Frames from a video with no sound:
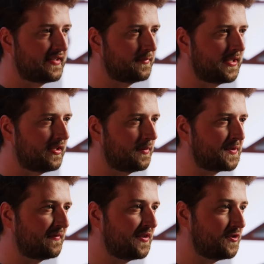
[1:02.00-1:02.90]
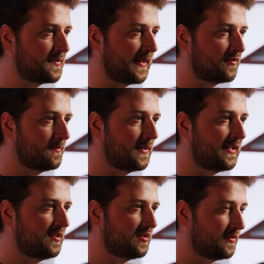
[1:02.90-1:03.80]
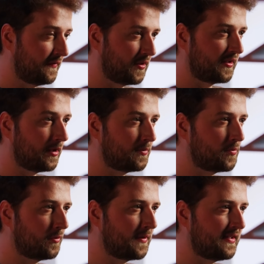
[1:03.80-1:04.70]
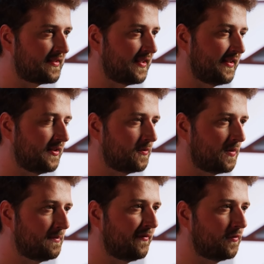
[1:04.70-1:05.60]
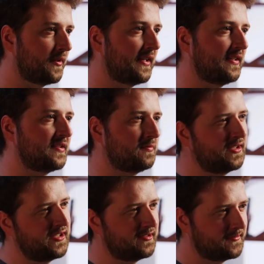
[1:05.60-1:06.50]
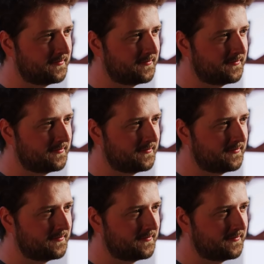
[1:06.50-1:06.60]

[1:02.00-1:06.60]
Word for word: marked as trespassing and attacked by turrets. Next